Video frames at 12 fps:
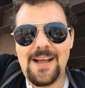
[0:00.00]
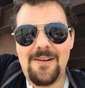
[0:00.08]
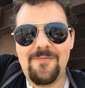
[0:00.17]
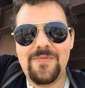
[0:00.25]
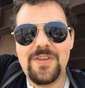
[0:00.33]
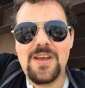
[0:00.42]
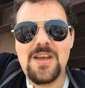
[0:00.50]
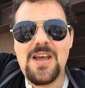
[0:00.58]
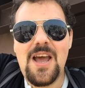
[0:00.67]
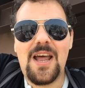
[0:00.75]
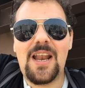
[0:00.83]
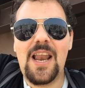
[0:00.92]
um,
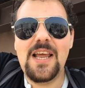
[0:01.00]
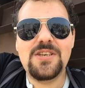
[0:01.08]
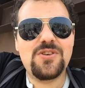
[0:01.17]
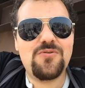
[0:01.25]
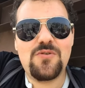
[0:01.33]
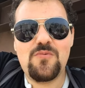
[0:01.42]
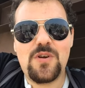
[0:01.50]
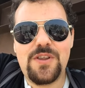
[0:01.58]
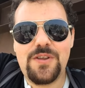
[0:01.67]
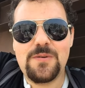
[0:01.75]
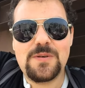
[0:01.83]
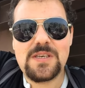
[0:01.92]
unless you're on one
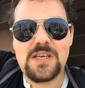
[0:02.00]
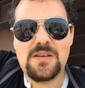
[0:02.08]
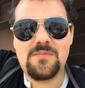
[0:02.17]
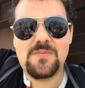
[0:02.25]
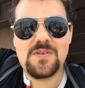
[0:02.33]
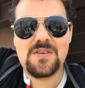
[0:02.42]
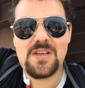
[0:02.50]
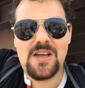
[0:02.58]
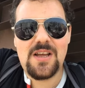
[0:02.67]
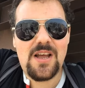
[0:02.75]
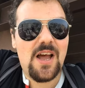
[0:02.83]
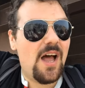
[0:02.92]
of those schemes
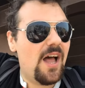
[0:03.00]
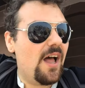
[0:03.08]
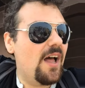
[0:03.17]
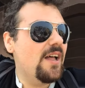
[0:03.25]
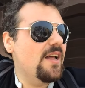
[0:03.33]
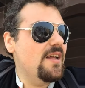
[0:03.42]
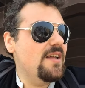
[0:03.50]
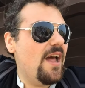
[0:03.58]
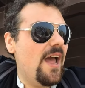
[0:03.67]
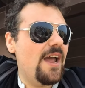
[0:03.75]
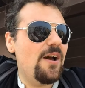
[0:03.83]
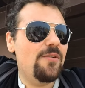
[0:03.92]
that uh,
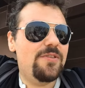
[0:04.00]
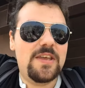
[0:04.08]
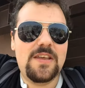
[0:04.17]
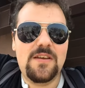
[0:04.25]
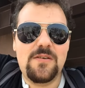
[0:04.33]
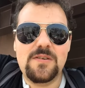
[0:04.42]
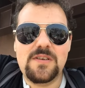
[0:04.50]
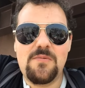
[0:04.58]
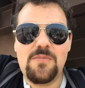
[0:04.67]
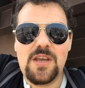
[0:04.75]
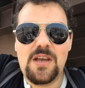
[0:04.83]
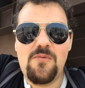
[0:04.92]
ALT or
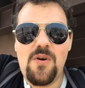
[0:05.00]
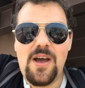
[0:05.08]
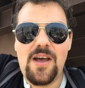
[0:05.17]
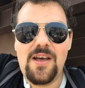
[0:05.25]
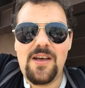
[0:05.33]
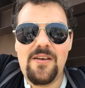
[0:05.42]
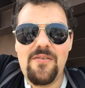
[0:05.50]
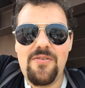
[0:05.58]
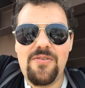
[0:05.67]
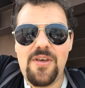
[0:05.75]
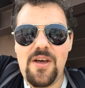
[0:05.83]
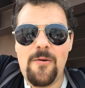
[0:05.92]
something where
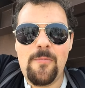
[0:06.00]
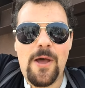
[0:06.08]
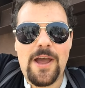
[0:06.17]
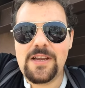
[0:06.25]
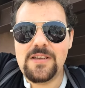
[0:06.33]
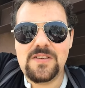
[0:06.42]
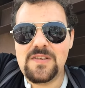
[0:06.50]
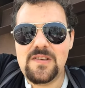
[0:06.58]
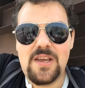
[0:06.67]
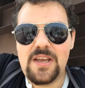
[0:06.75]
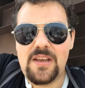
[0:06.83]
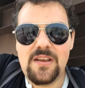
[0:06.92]
the package is
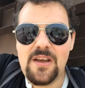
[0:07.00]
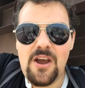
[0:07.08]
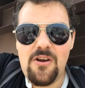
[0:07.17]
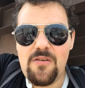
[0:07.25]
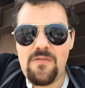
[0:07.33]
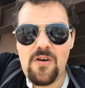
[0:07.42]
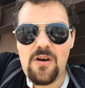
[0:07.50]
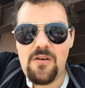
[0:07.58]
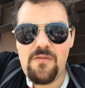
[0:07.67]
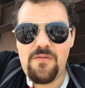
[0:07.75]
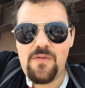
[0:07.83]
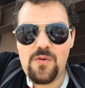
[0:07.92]
taken care of for,
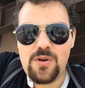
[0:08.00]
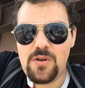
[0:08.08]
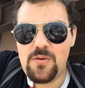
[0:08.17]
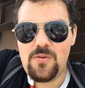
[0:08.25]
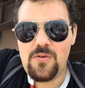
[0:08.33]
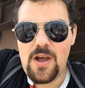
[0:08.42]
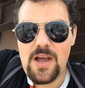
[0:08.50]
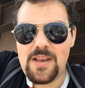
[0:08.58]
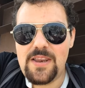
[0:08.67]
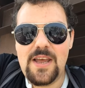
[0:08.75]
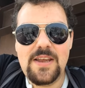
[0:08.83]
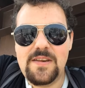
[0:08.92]
of for you
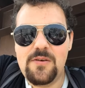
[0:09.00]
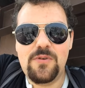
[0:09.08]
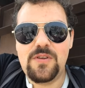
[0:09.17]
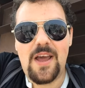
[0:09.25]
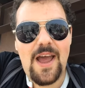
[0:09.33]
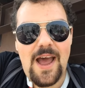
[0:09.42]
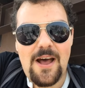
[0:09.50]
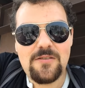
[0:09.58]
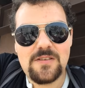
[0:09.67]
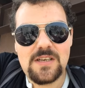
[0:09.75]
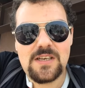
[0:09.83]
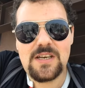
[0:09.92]
and they deal with your
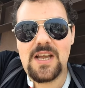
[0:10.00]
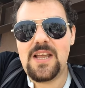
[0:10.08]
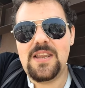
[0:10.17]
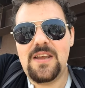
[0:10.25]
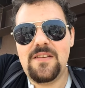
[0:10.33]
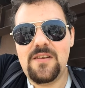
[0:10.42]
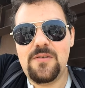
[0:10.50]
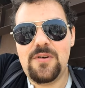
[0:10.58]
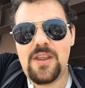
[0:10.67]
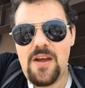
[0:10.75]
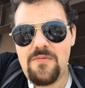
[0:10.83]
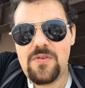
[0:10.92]
housing and they deal
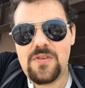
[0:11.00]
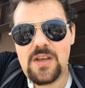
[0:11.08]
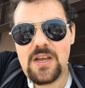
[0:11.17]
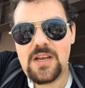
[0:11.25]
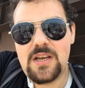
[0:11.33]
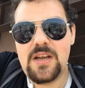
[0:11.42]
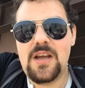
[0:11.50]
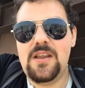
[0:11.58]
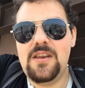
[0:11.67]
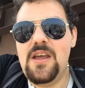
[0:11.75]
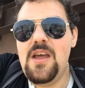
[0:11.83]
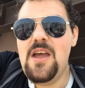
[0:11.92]
with everything
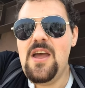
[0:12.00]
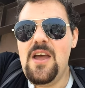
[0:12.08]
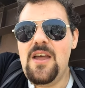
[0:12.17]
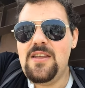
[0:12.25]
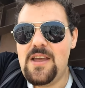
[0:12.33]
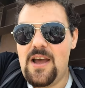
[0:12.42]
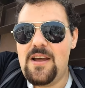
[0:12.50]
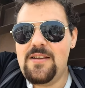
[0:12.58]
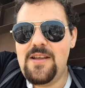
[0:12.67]
and yeah,